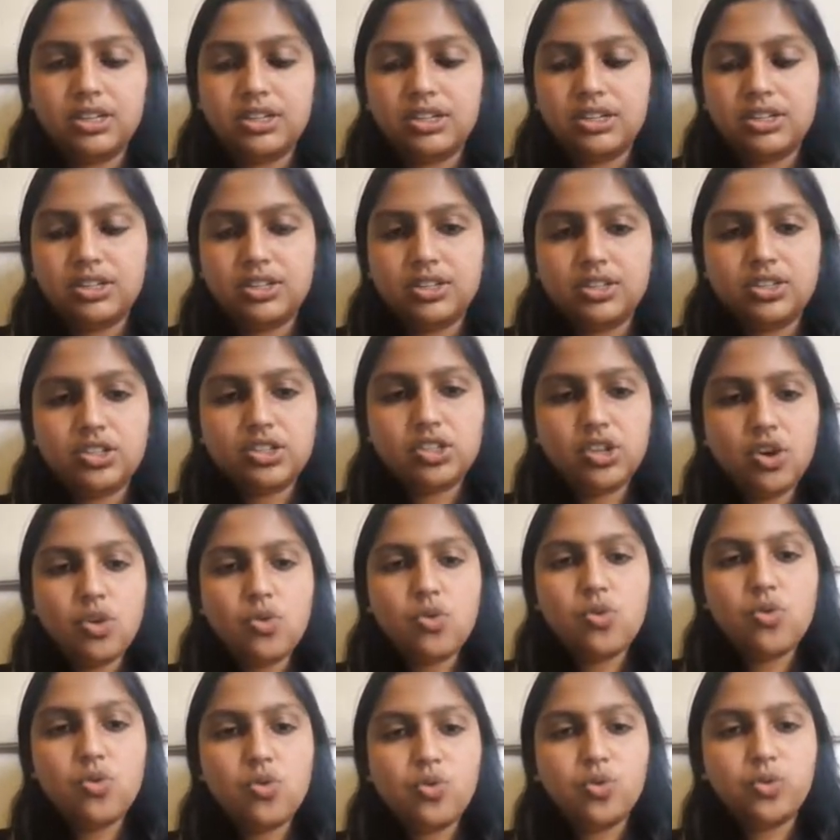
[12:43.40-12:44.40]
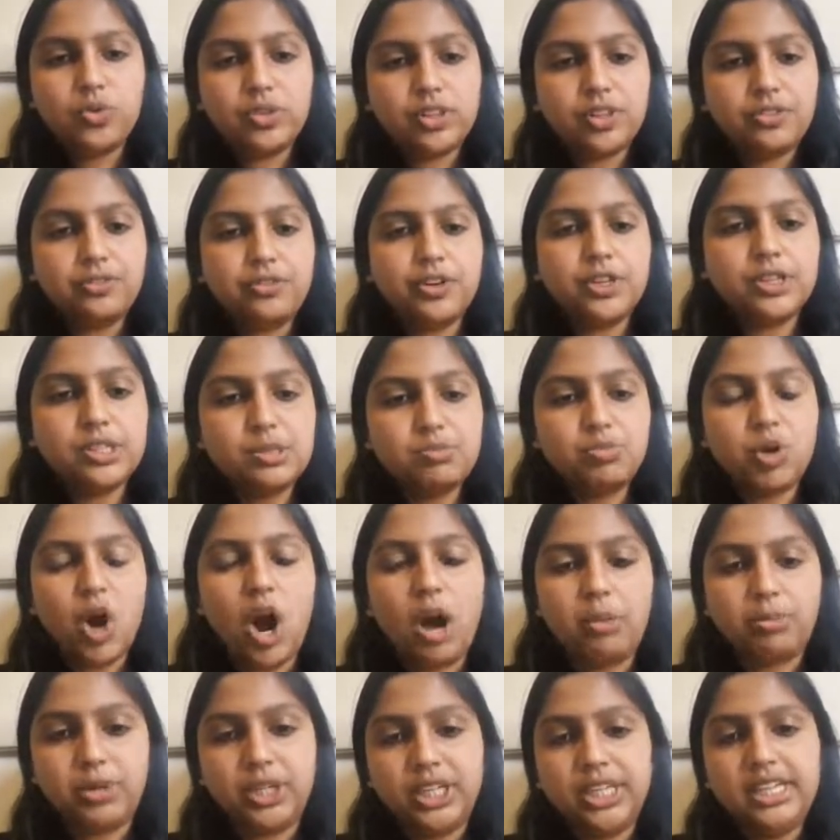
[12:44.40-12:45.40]
So the first
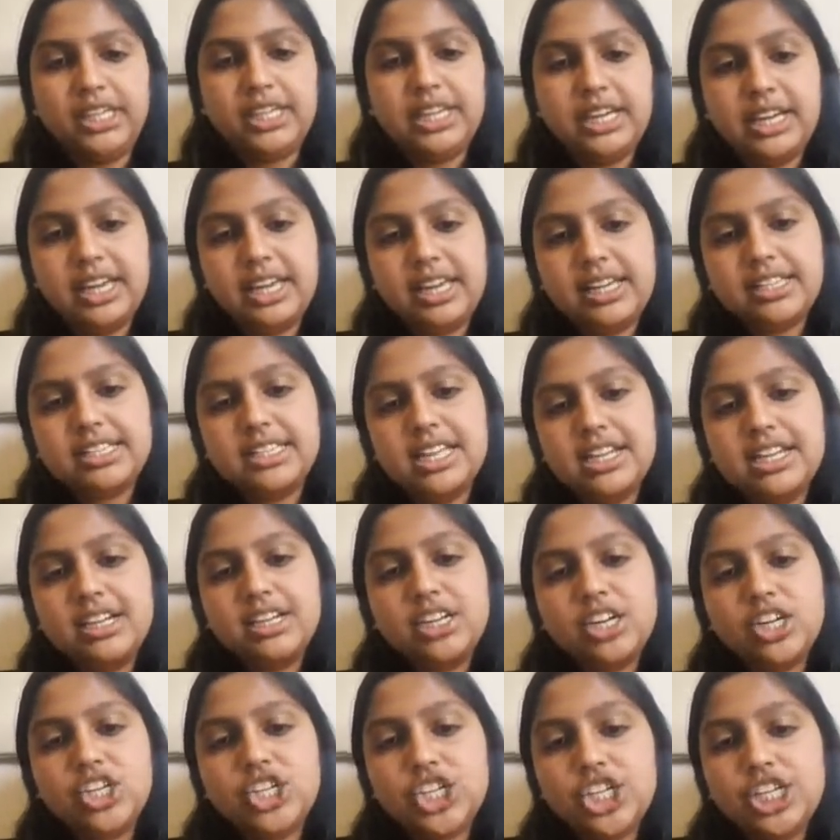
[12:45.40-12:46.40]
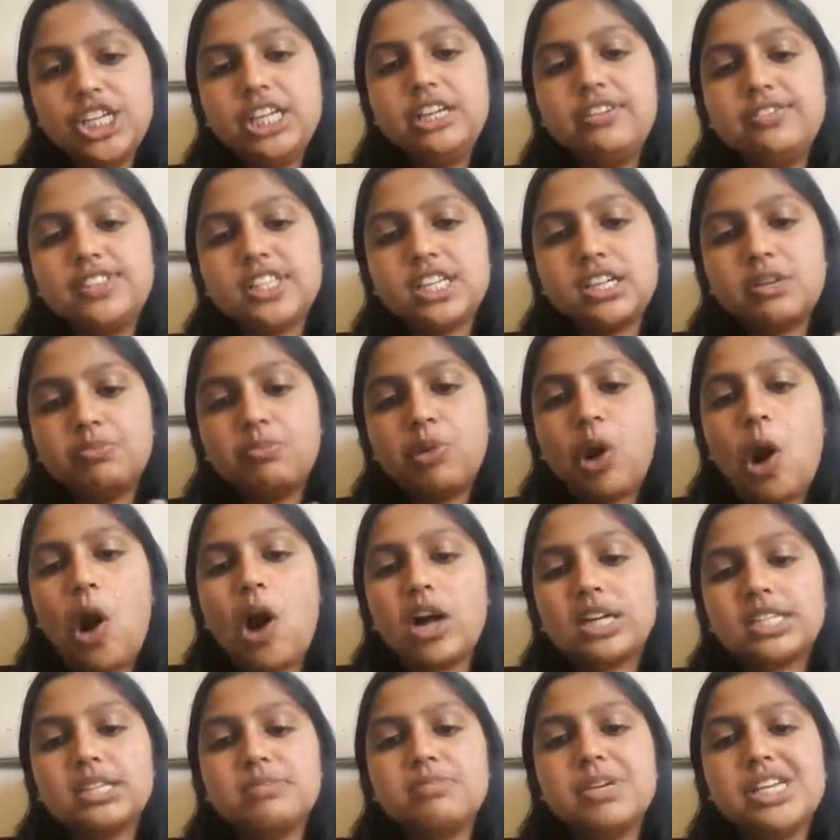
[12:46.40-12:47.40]
property is that it achieves an
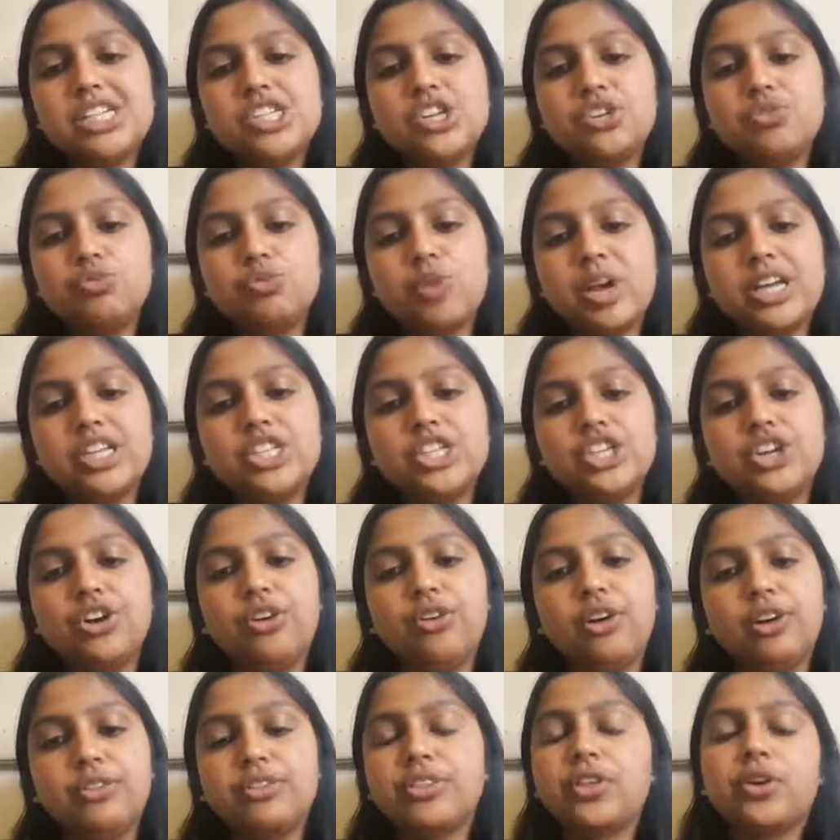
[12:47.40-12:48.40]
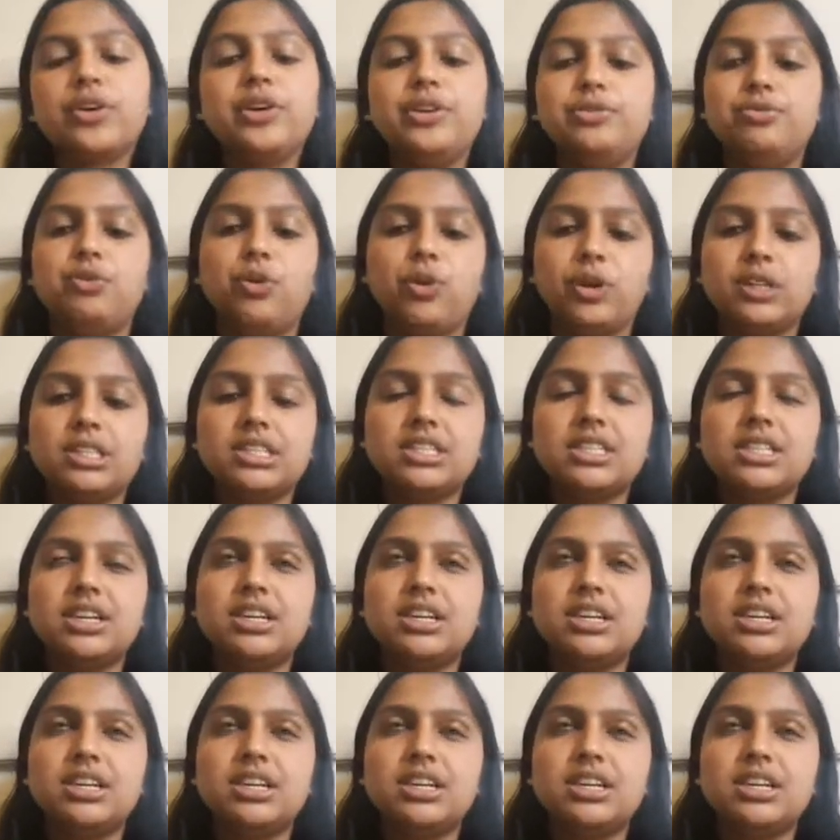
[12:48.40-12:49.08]
approximation ratio of 3/4.